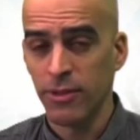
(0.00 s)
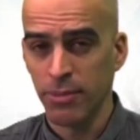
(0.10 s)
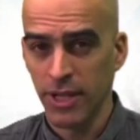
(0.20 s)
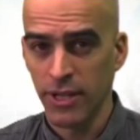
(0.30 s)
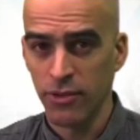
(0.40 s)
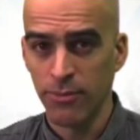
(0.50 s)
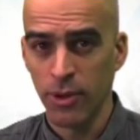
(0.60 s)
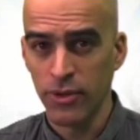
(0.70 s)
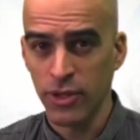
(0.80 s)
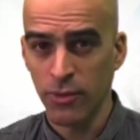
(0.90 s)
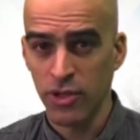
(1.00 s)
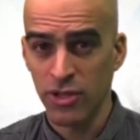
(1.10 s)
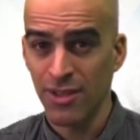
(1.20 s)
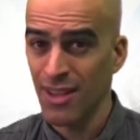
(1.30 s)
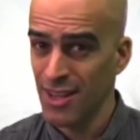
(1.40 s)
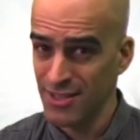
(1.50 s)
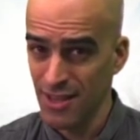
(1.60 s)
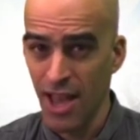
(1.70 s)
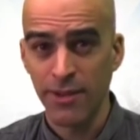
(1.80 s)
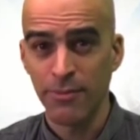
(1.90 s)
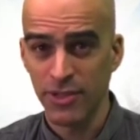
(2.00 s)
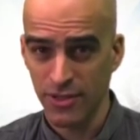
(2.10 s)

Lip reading: the plan to impose tuition has not been